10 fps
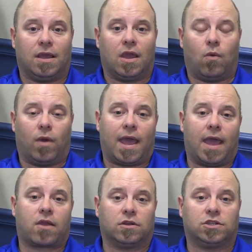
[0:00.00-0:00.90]
What
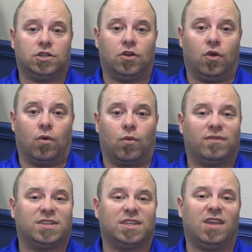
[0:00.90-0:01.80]
hackers do, we've
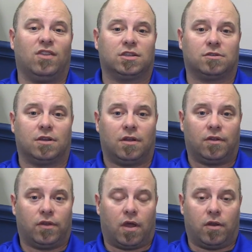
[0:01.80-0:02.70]
seen this
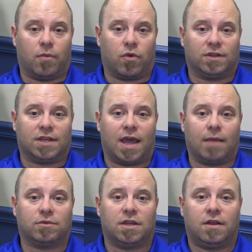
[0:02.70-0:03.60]
a number of
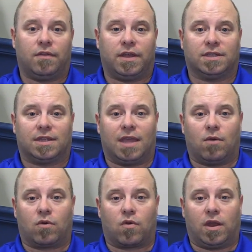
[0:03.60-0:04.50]
times, is they
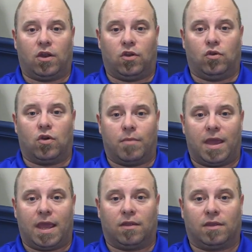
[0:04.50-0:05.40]
will create a new
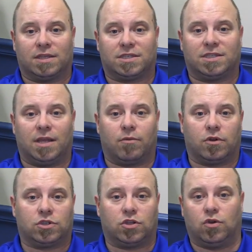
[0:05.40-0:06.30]
domain that's
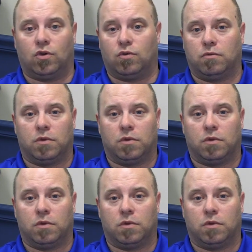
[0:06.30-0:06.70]
similar to